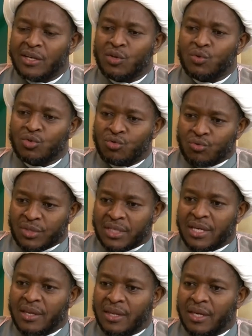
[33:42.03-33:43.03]
He used to
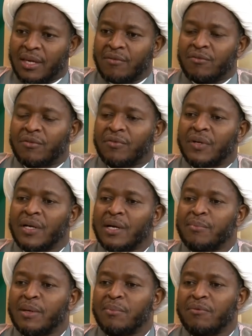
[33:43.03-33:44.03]
stay in the cave of Hira
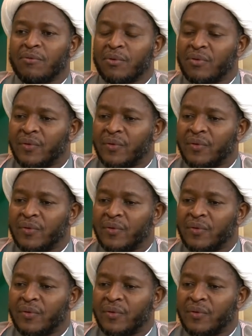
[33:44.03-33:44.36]
maybe for